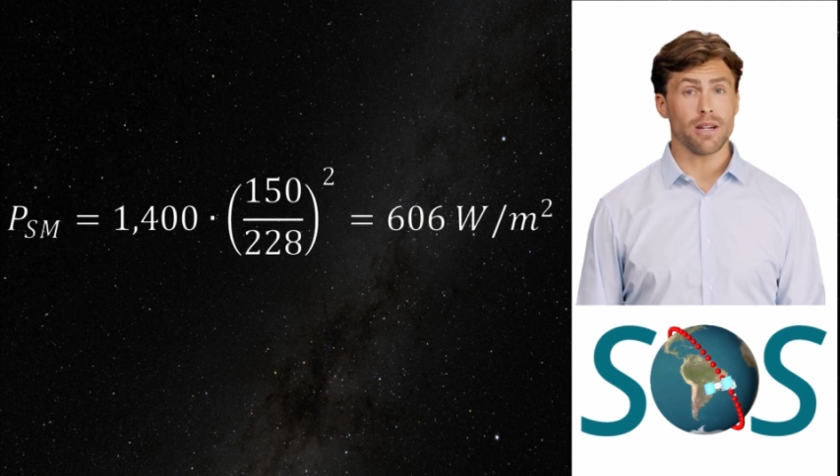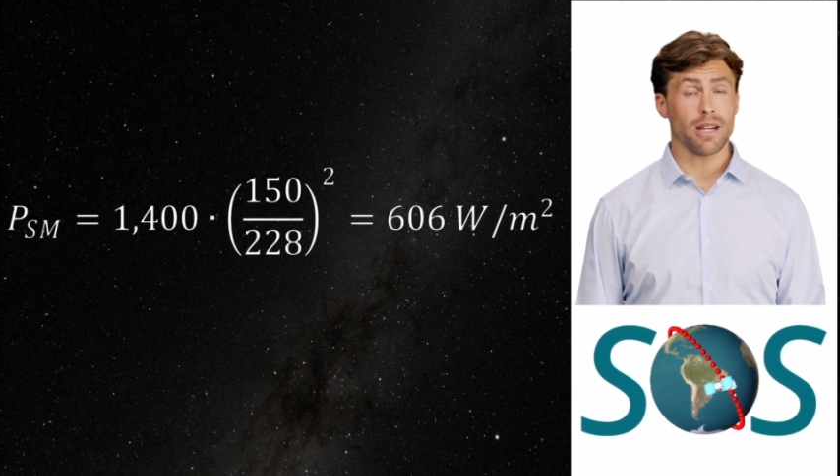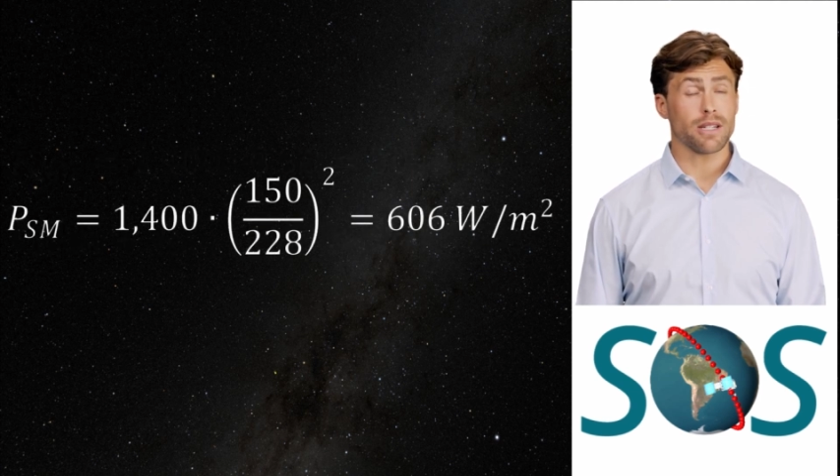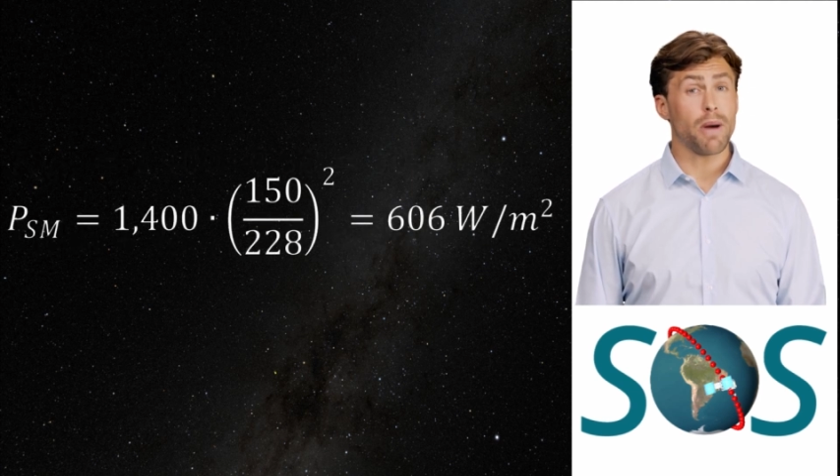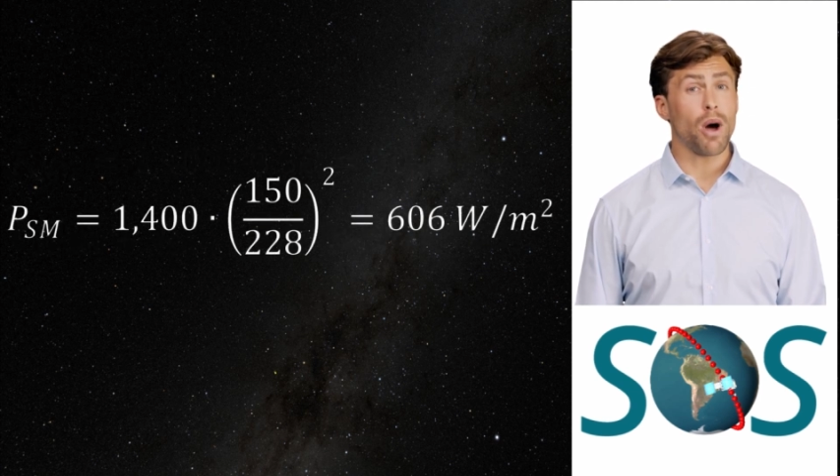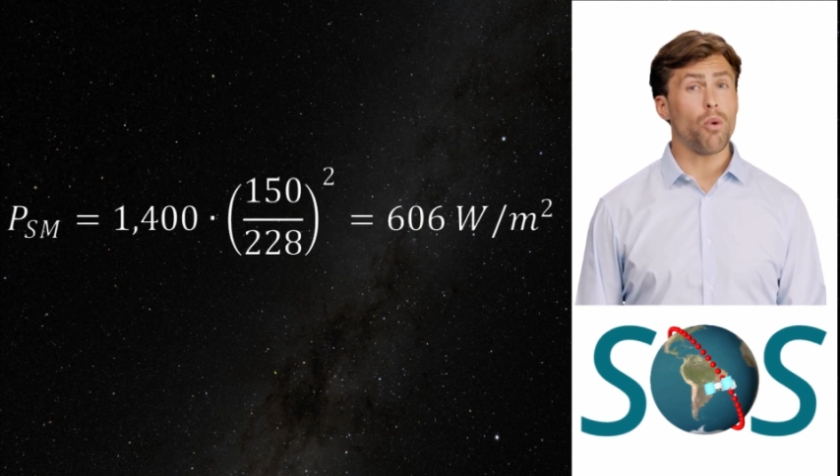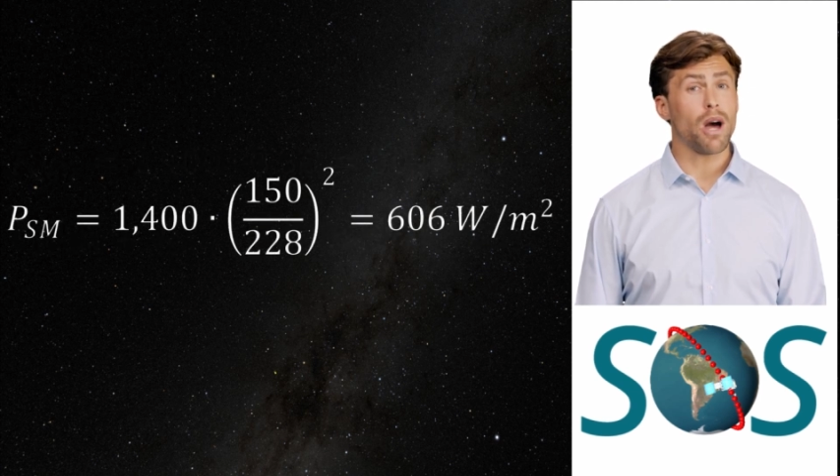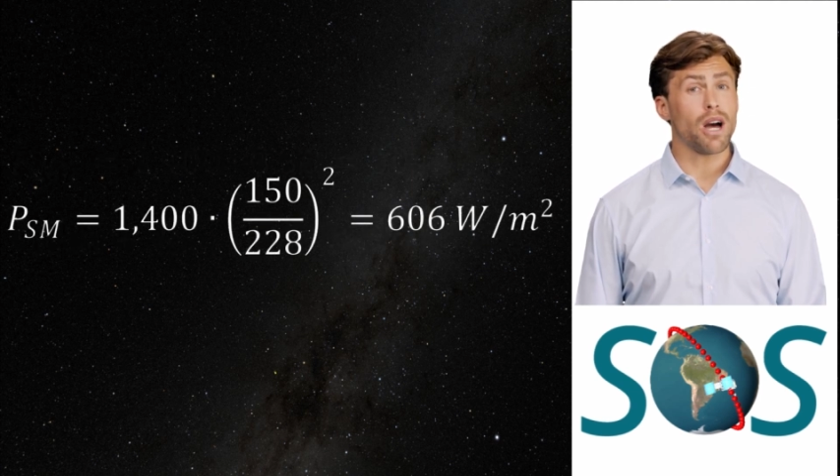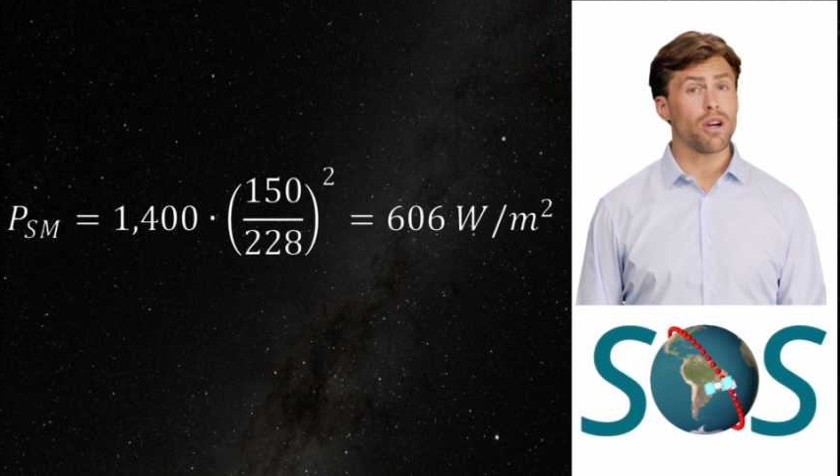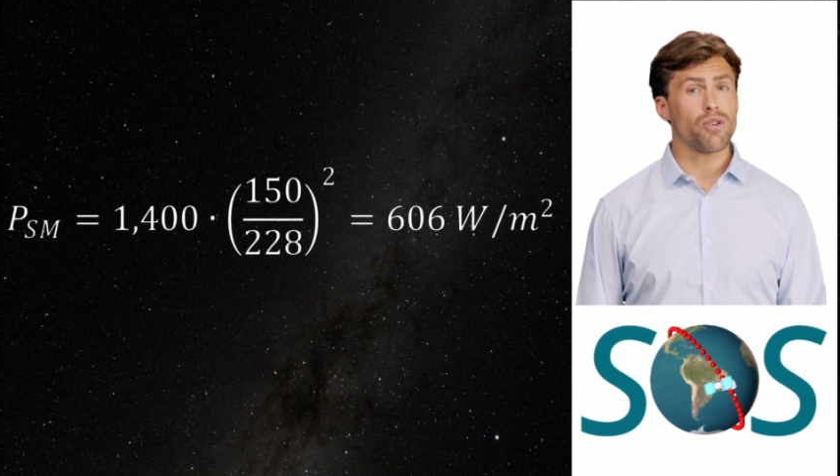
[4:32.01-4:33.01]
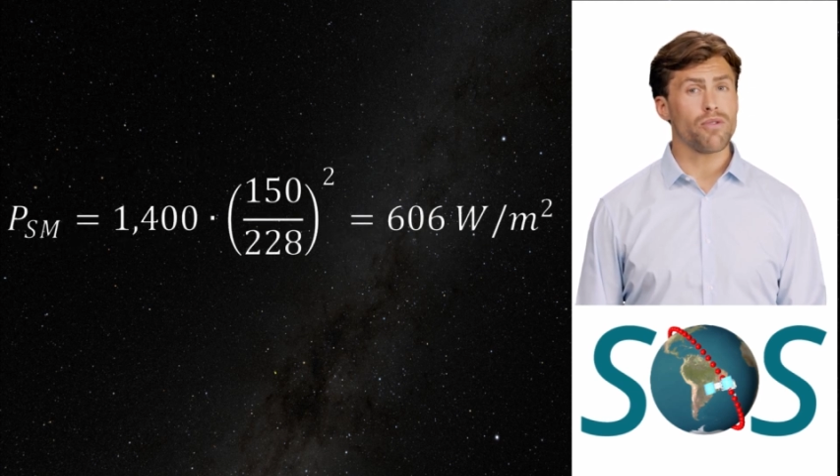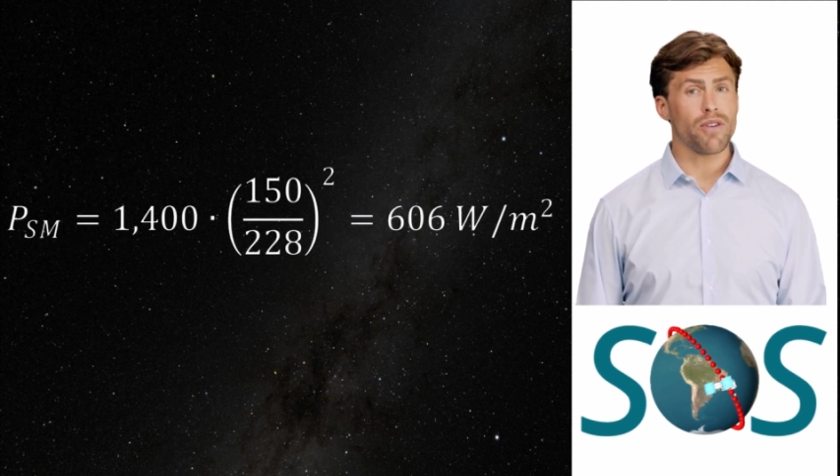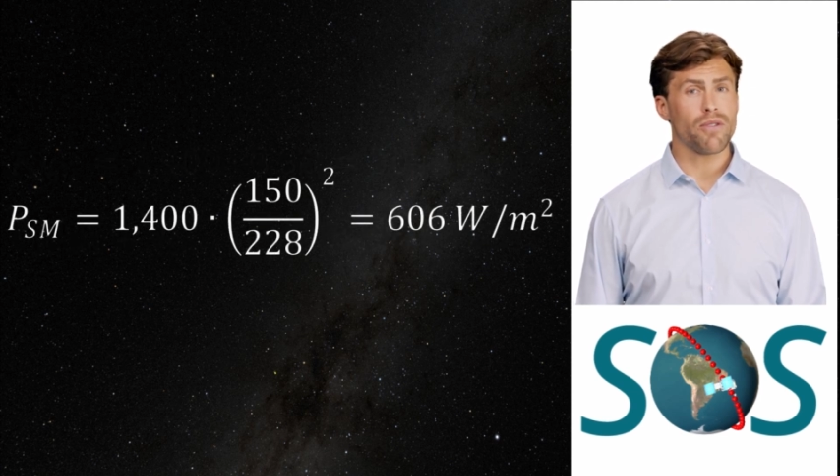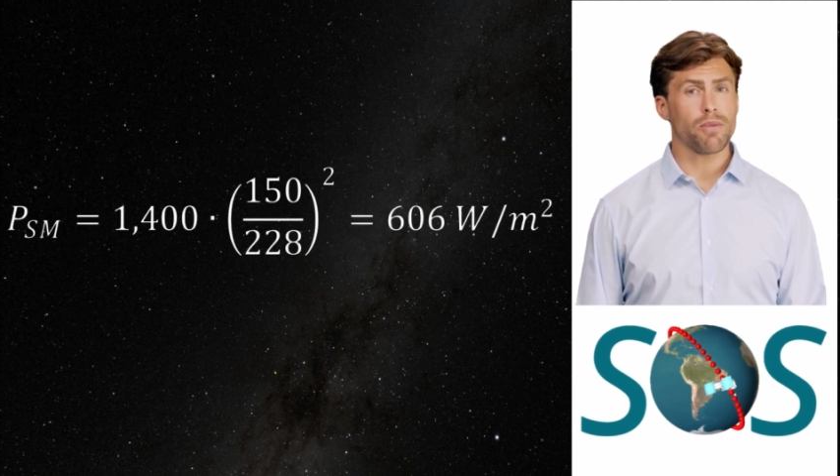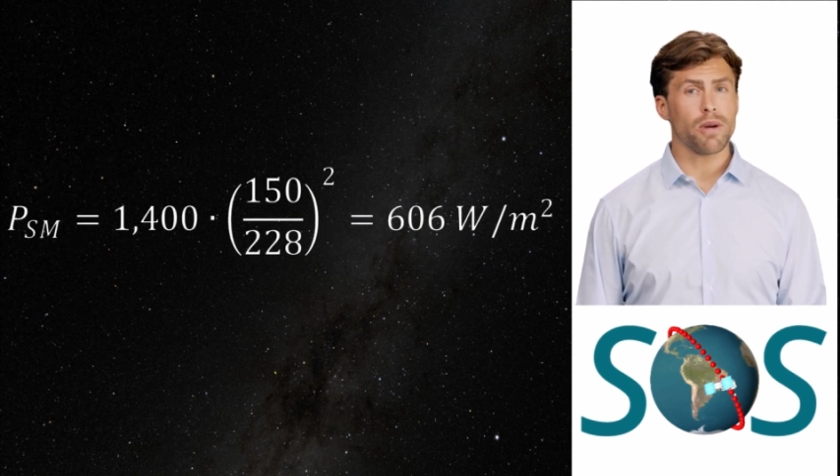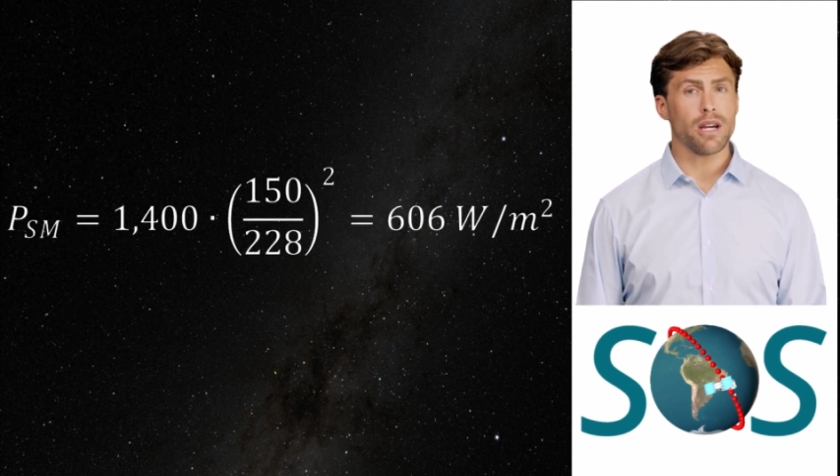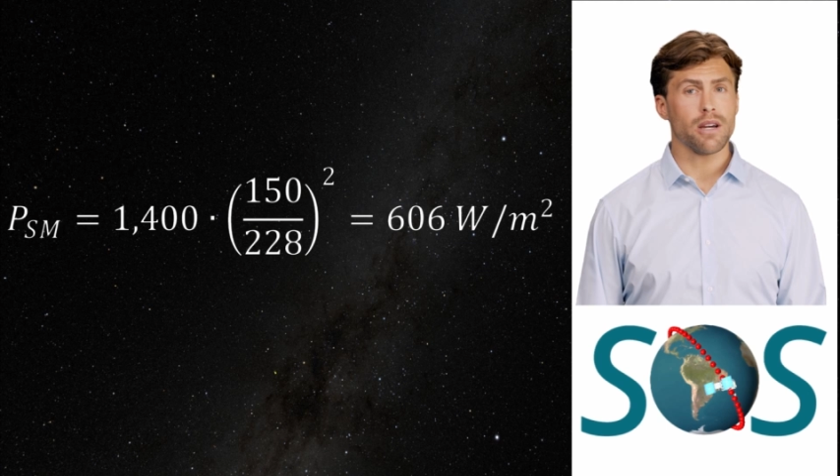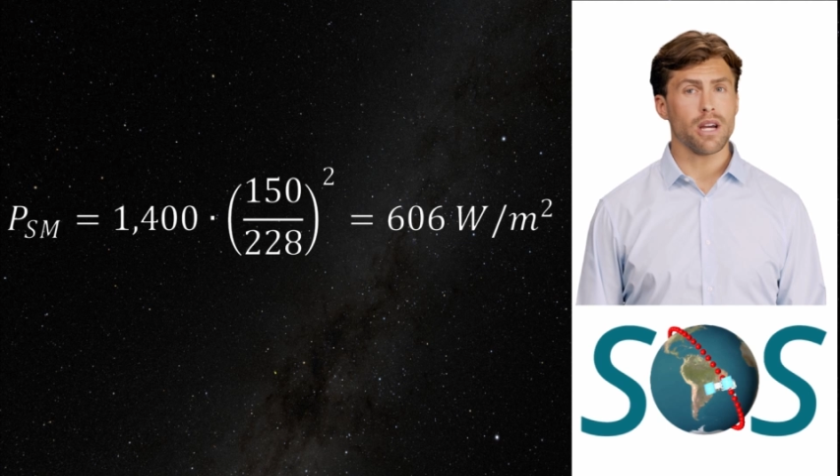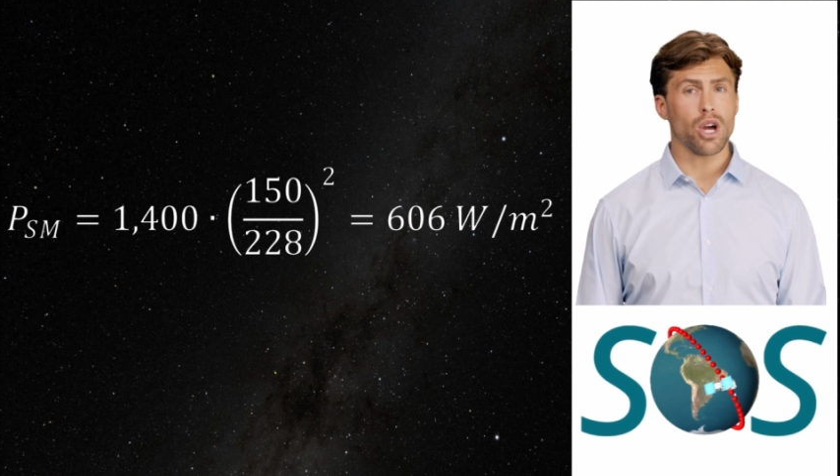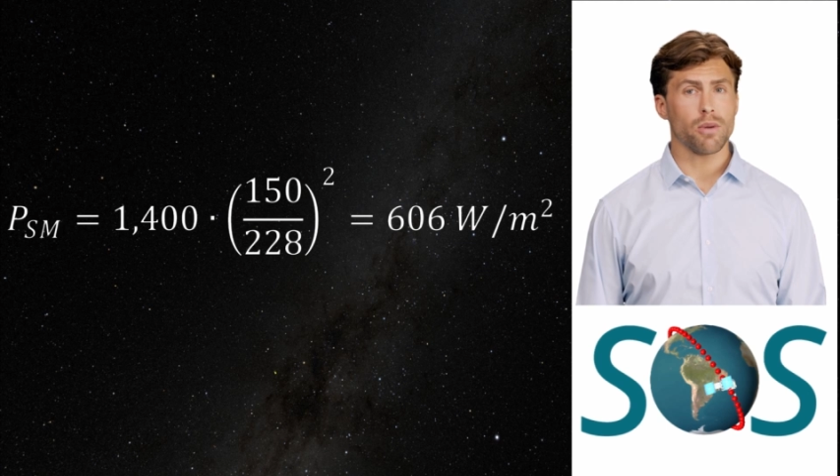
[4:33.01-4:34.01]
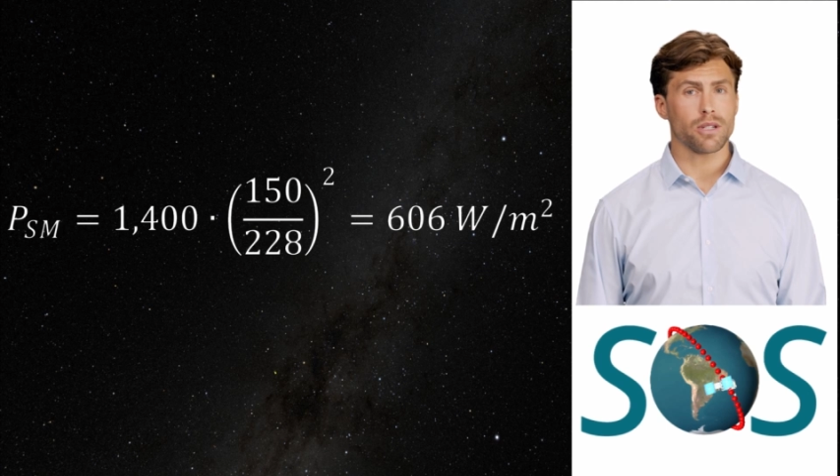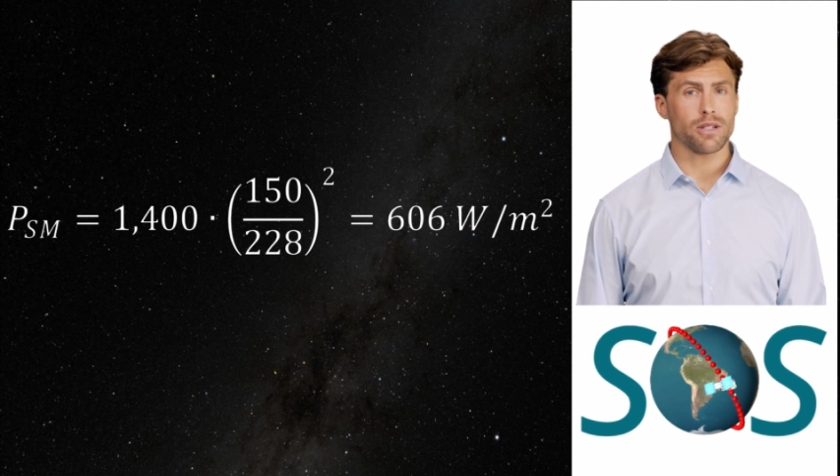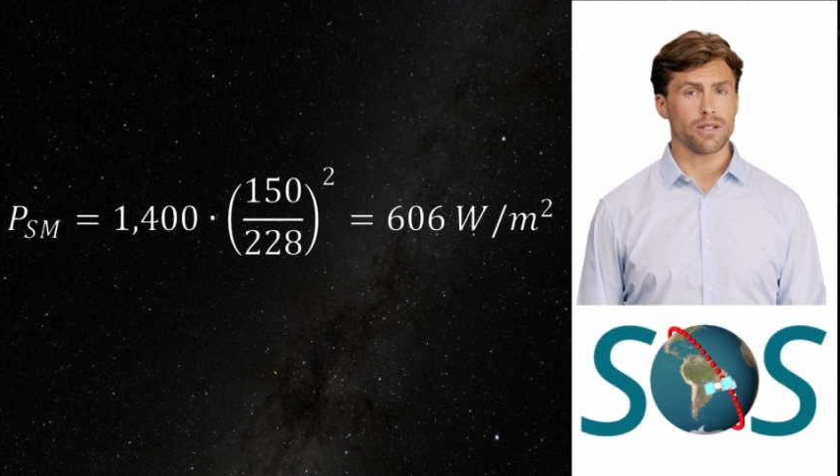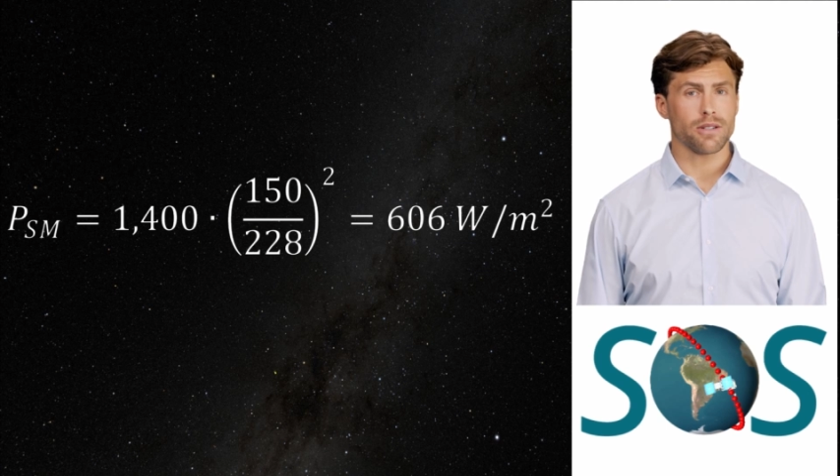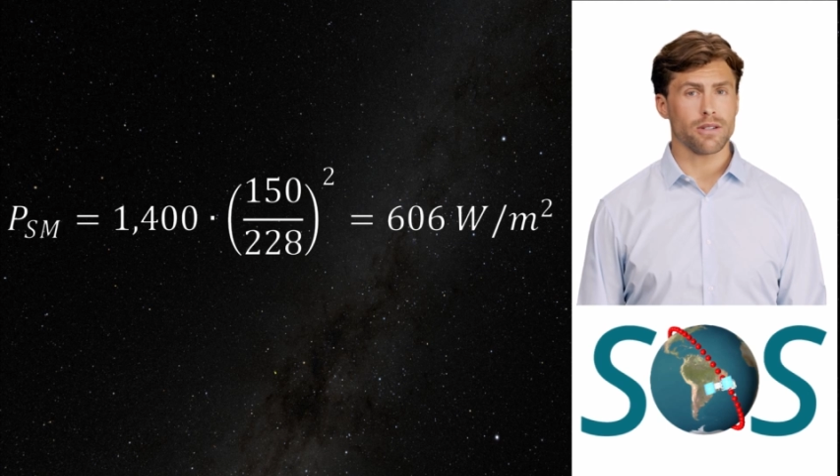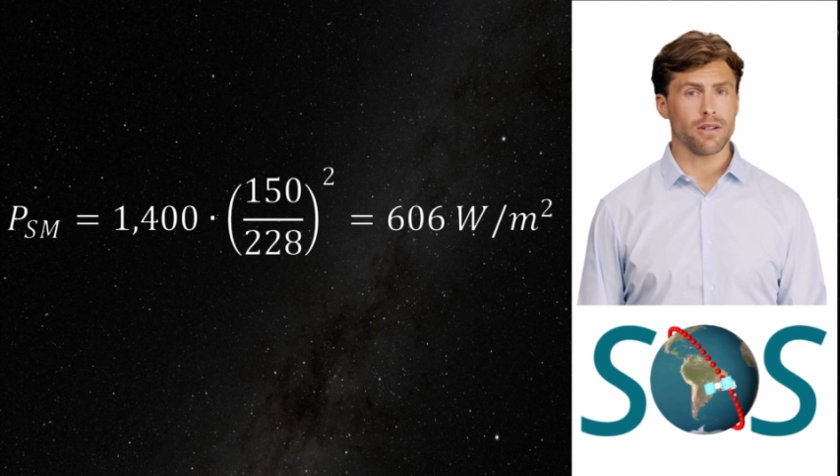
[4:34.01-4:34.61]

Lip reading: is about 150 million kilometers,